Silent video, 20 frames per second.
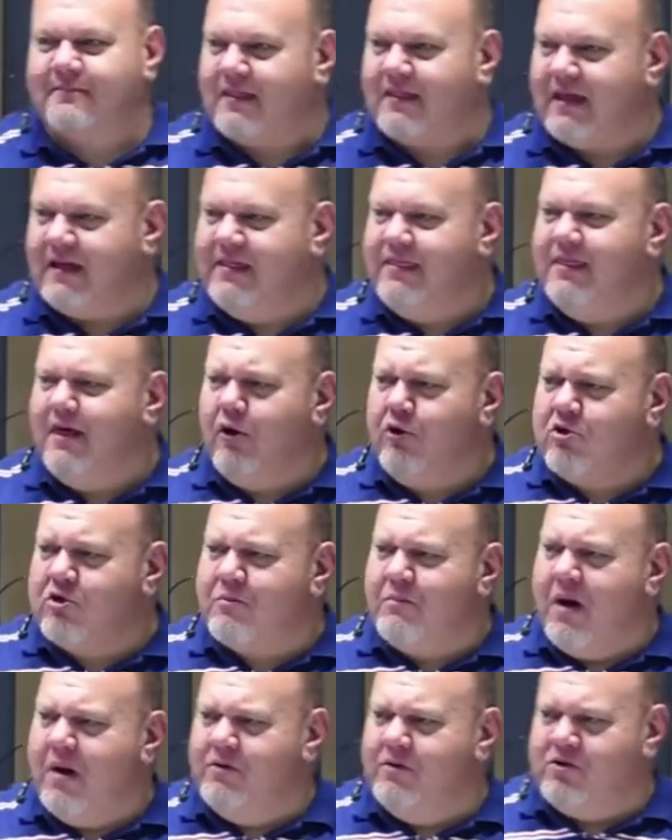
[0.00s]
in those
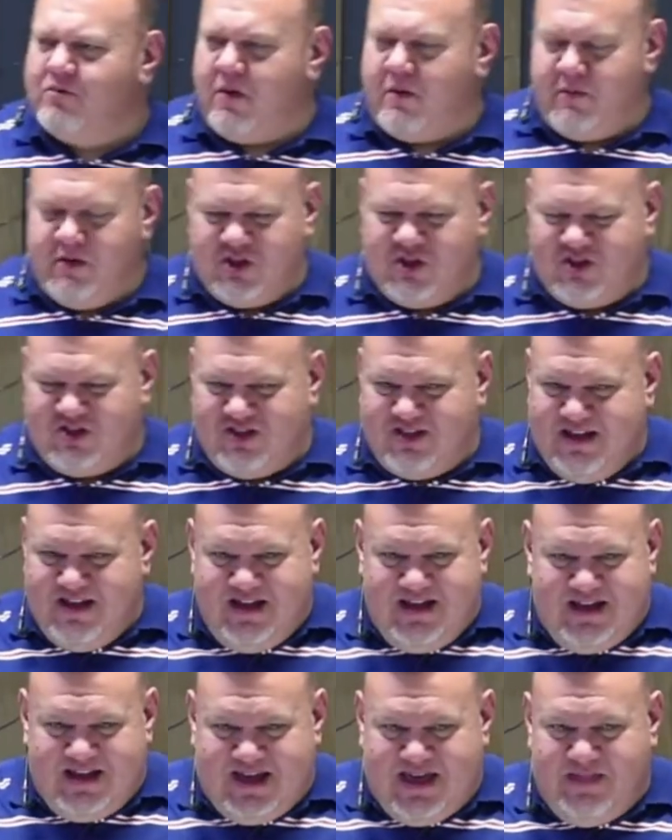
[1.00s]
moments where we just
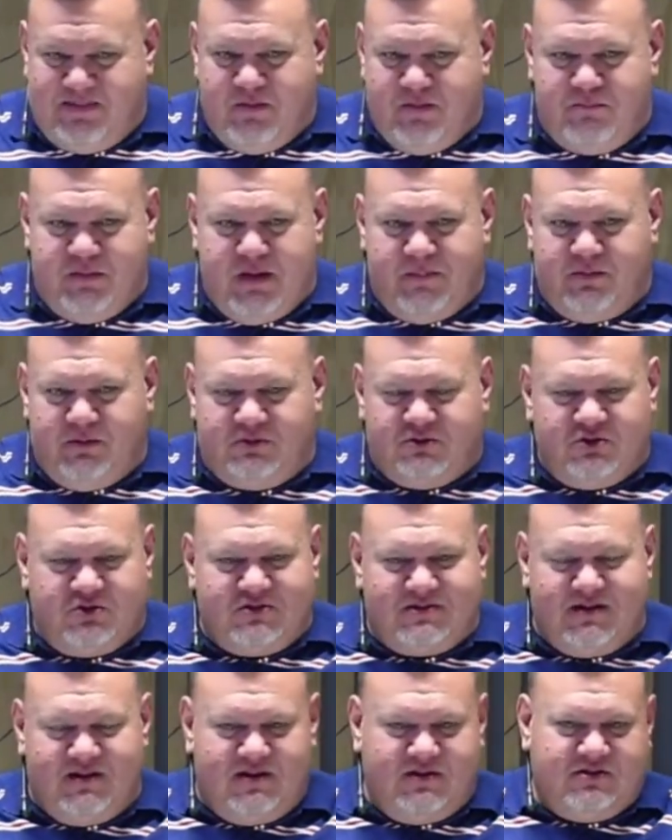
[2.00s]
get the people to
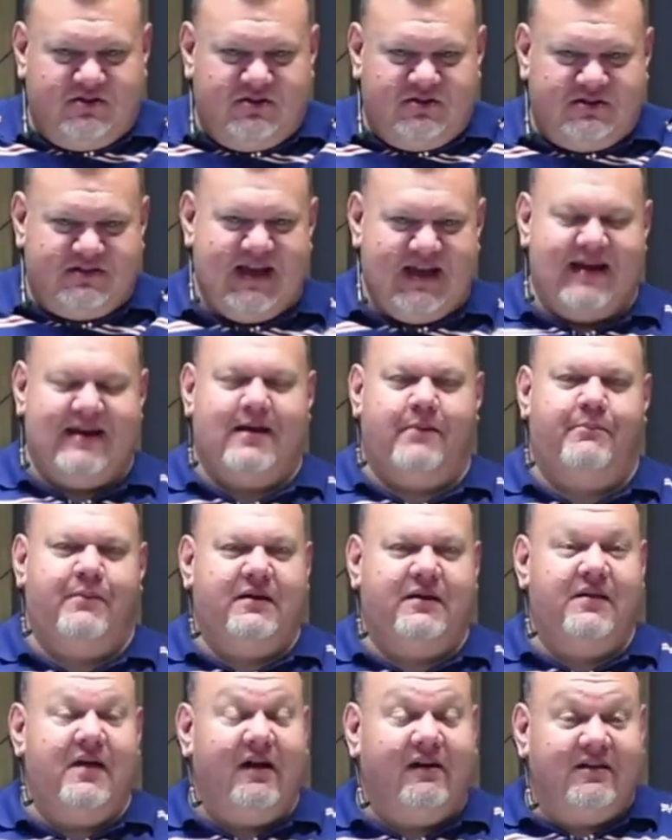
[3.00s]
start to stand up
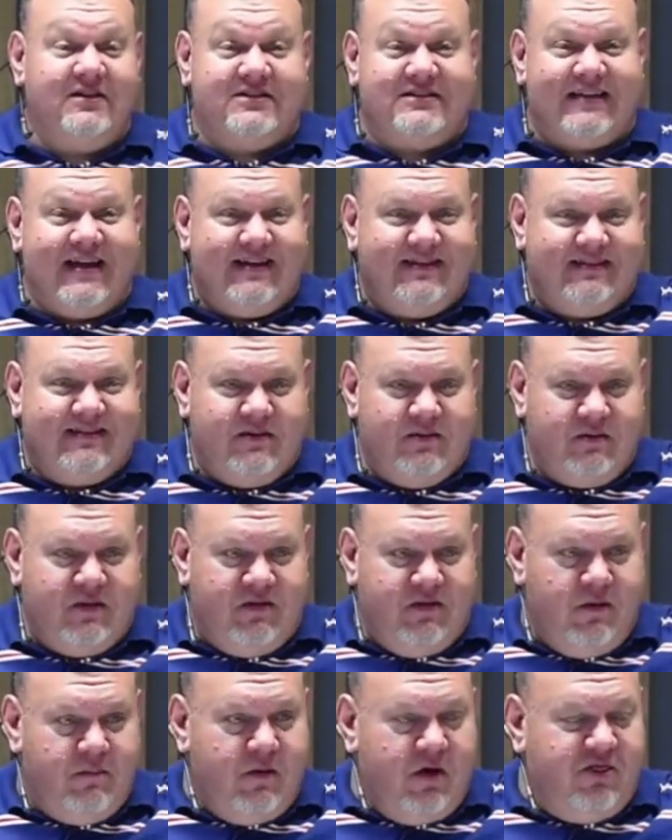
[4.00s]
and they understand the,
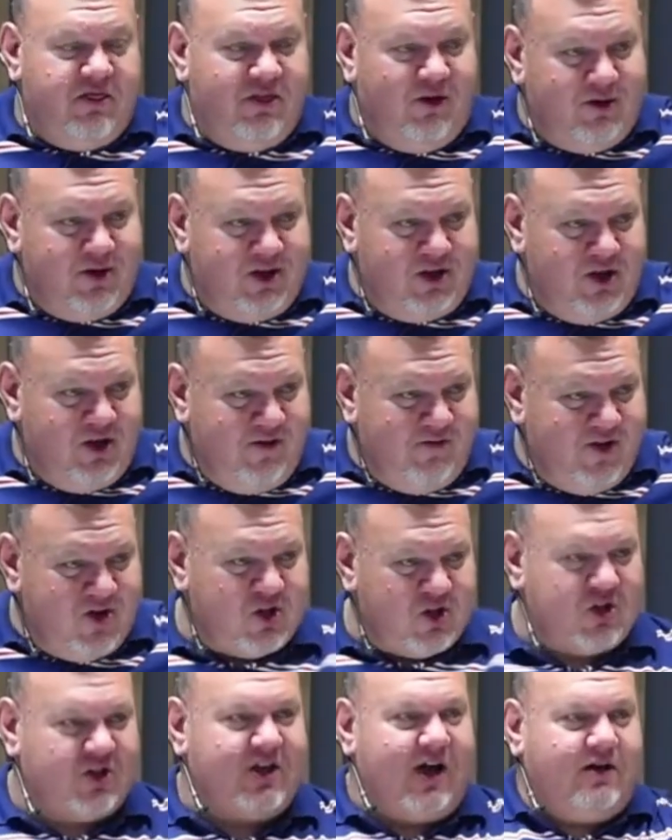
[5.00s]
the authority of a
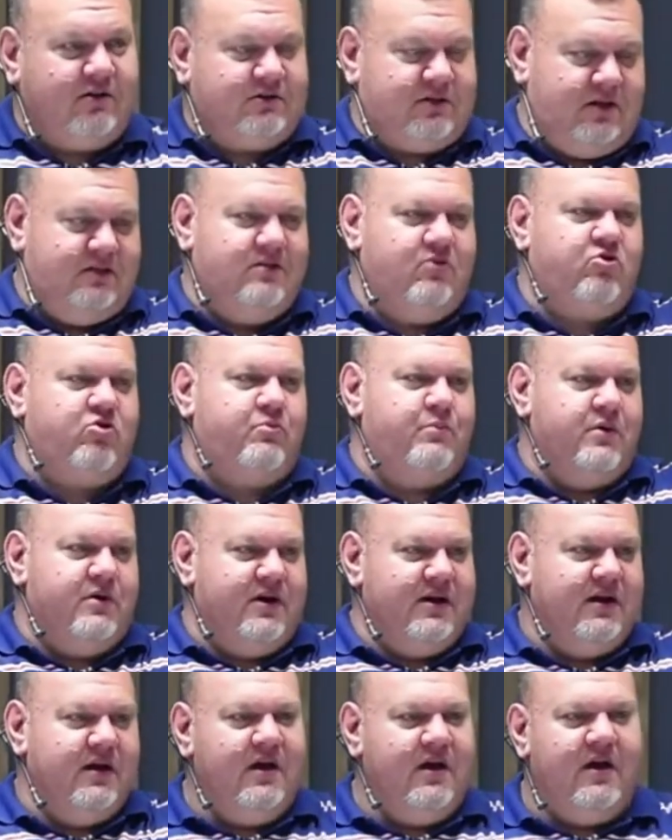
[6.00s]
shout in the
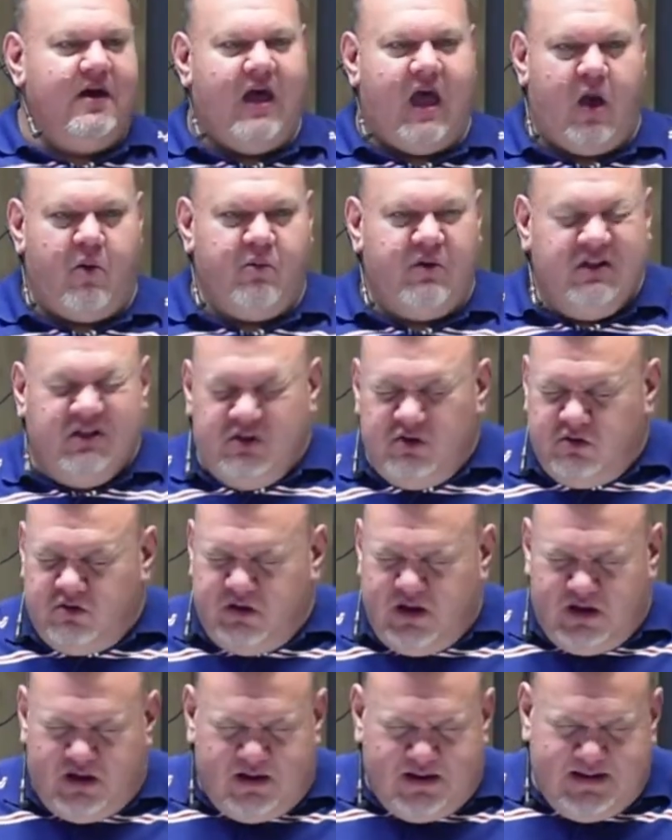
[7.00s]
spirit, and we
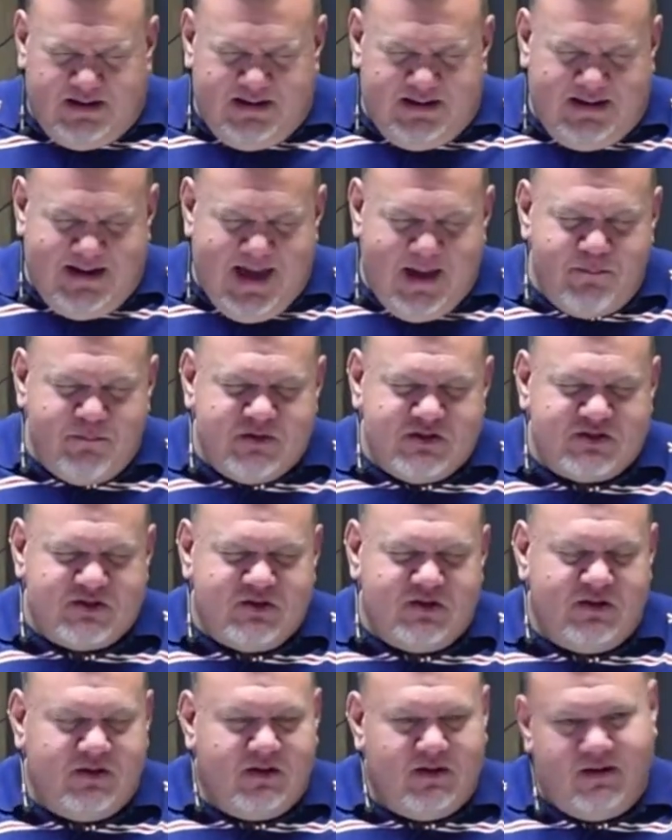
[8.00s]
do clamor,
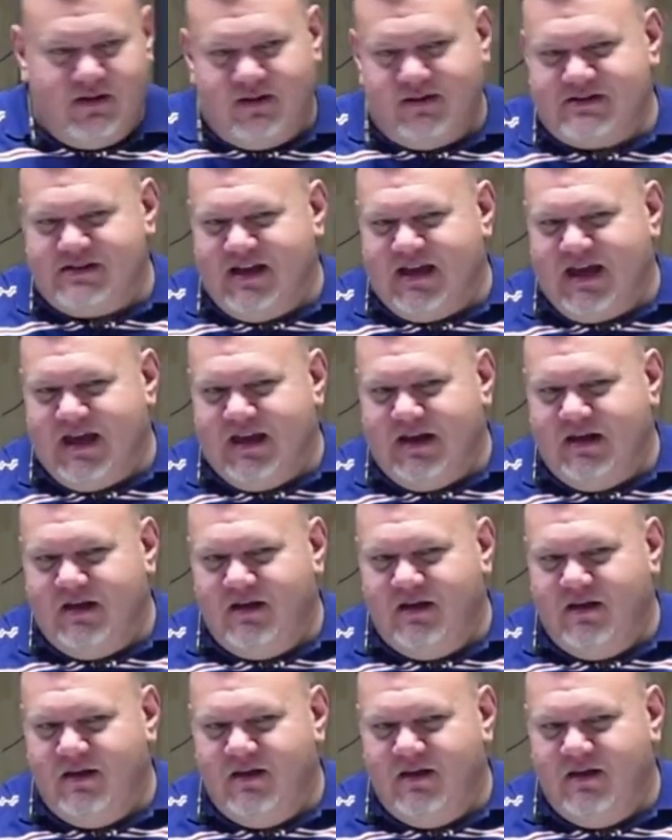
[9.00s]
uh, say again?